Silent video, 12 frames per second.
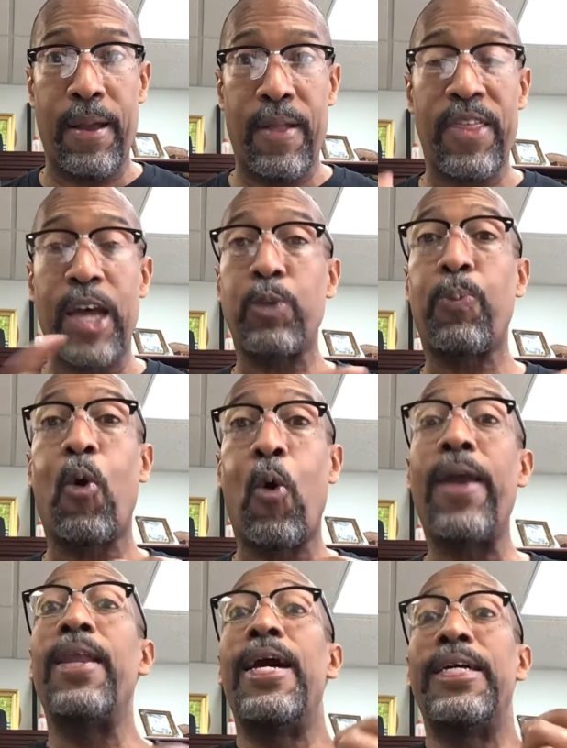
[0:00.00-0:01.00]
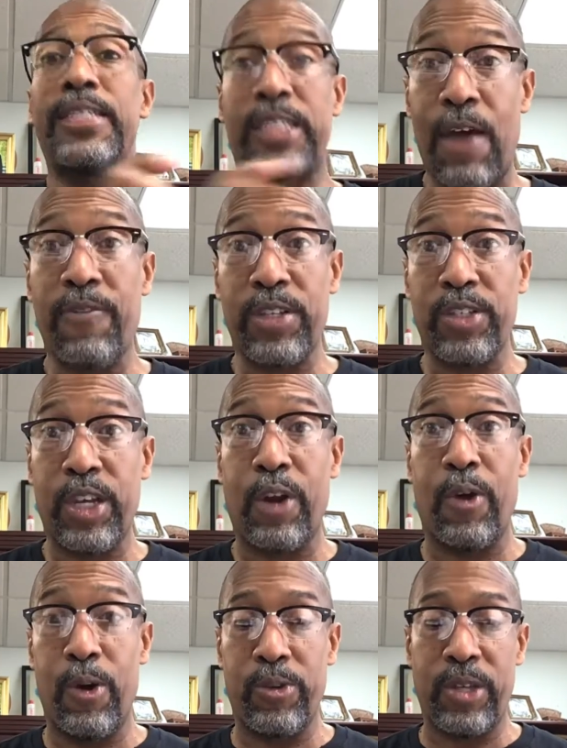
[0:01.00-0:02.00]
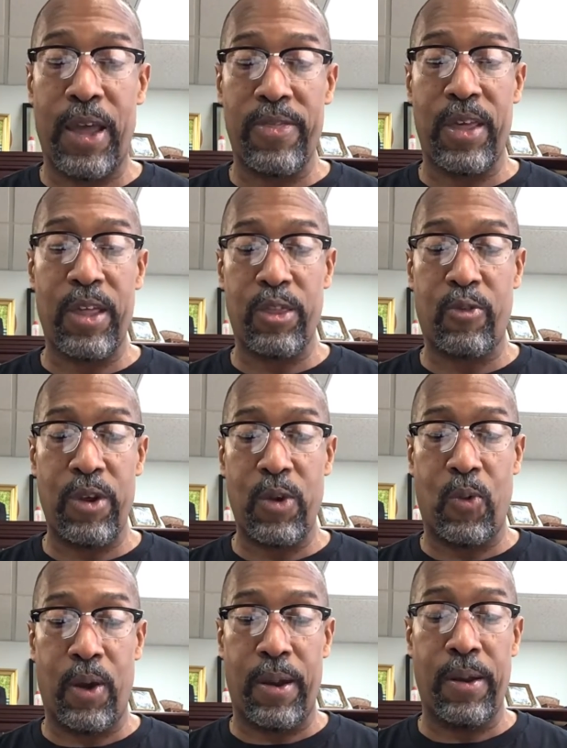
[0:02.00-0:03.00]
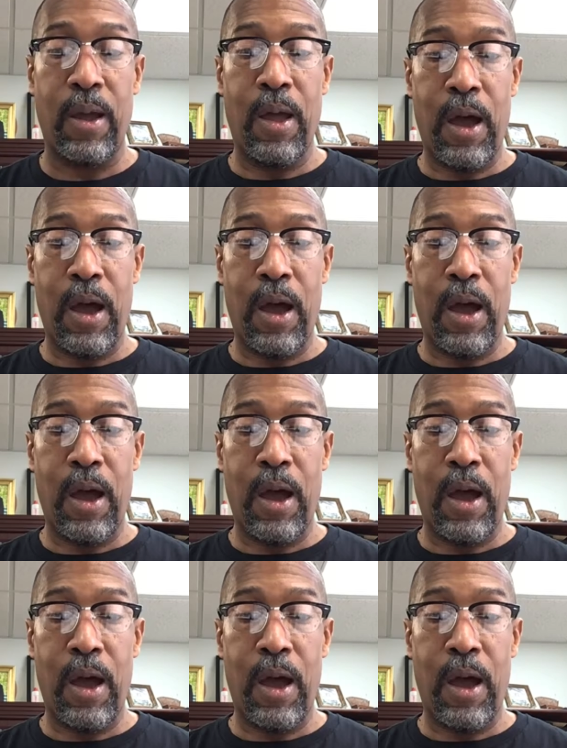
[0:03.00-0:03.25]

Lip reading: That's 0.7 zeros and then 31